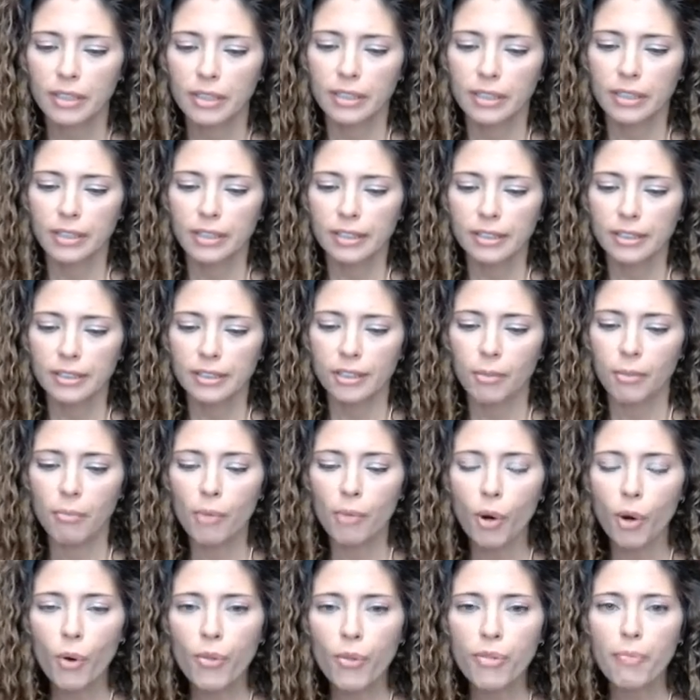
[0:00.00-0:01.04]
So
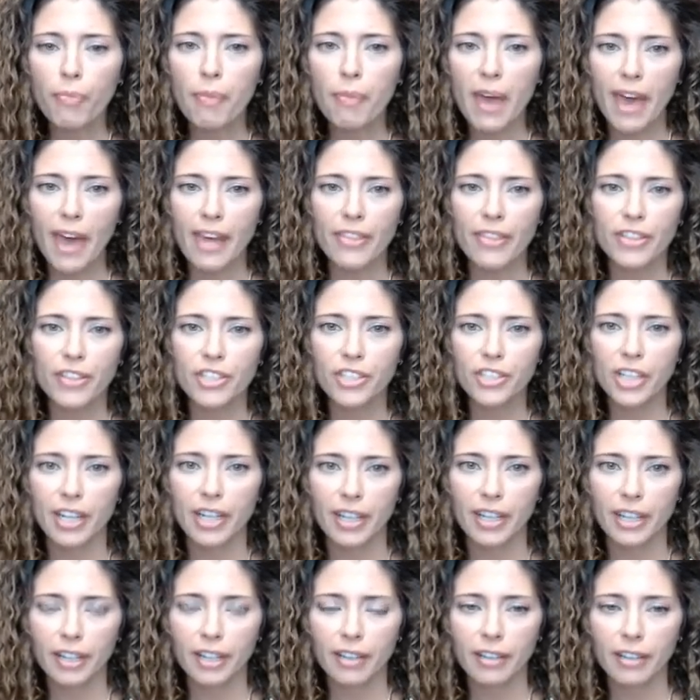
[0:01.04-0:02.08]
most
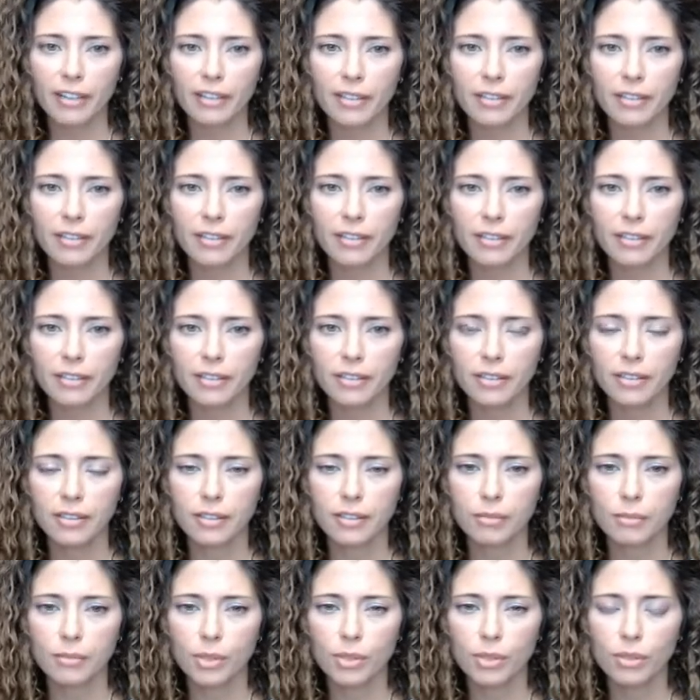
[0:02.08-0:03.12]
pathogenic
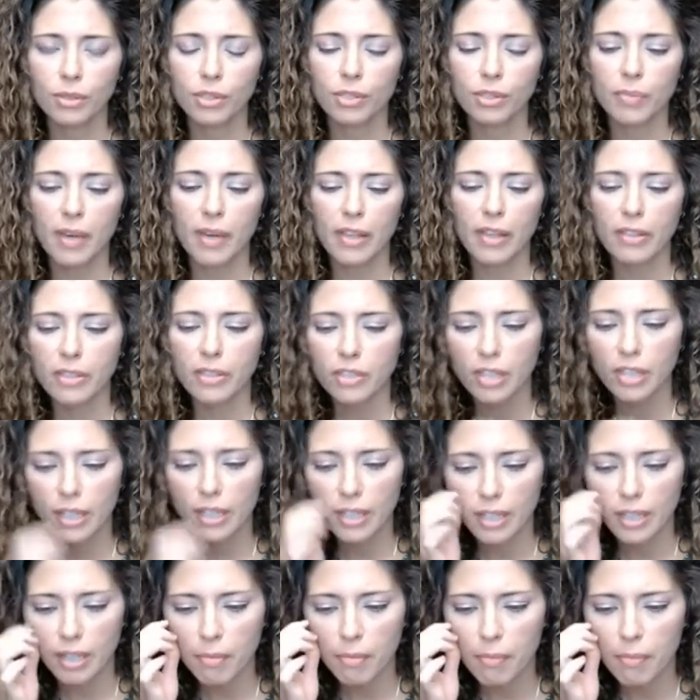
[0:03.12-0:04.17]

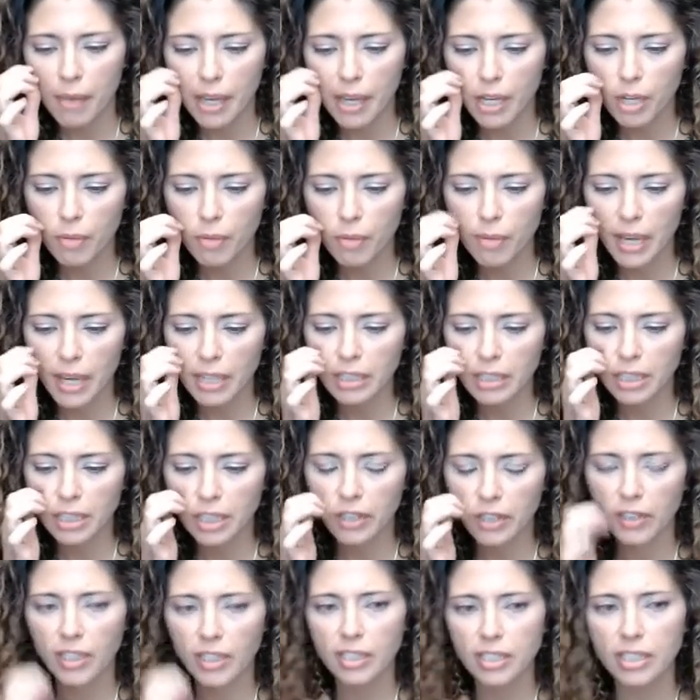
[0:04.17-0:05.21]

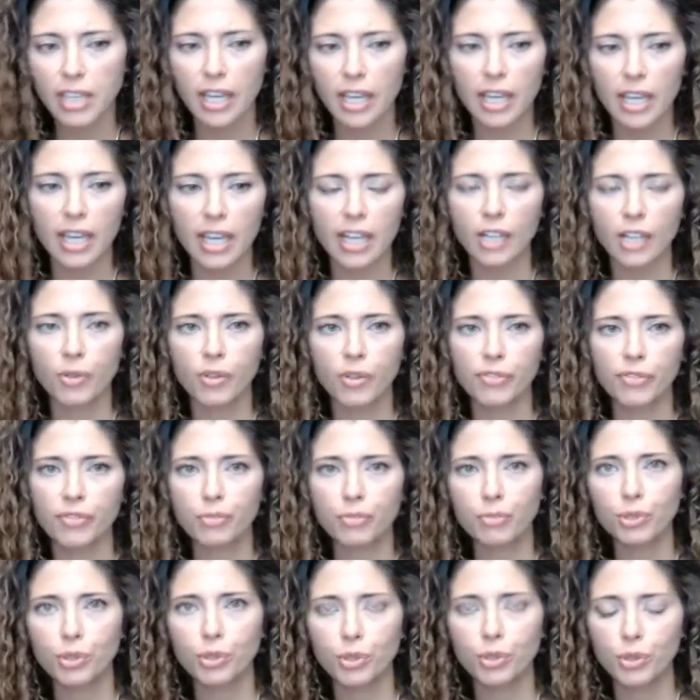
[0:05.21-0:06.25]
mycobacteria take anywhere from
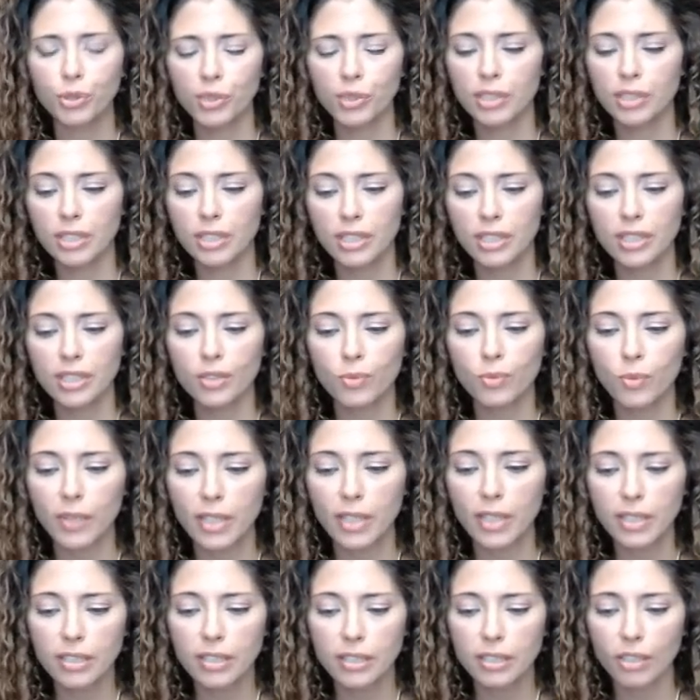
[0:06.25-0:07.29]
2 to 6
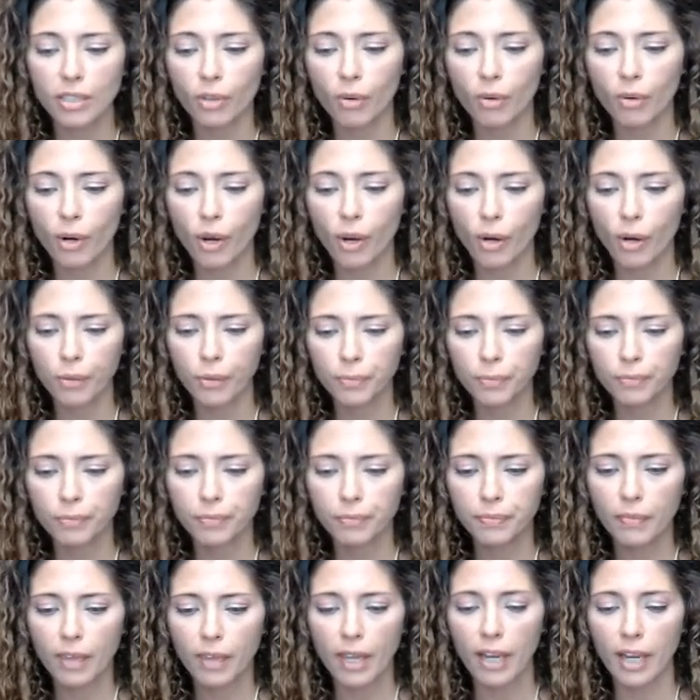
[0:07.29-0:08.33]
weeks to grow
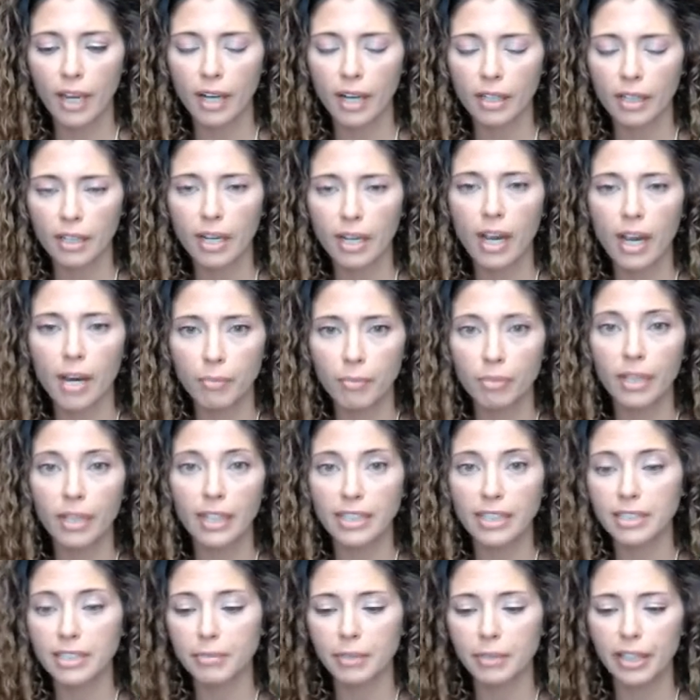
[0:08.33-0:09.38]
on
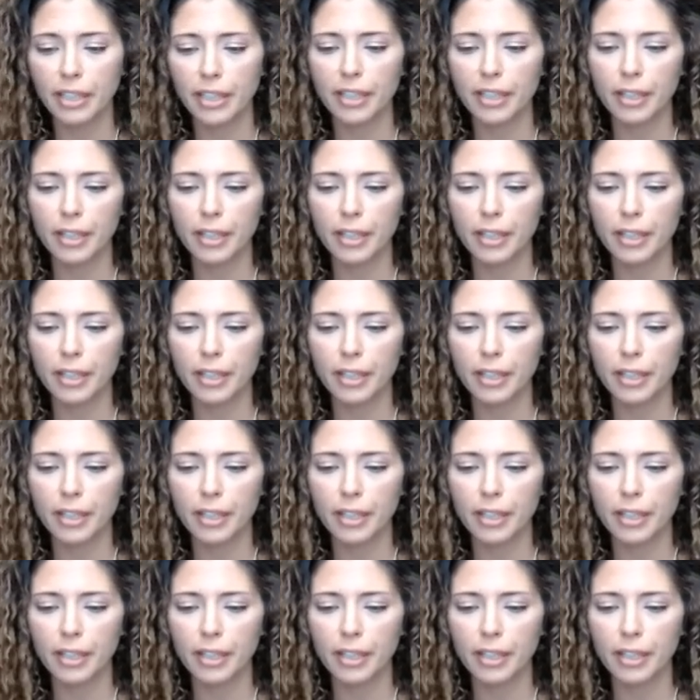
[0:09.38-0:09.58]
complex media.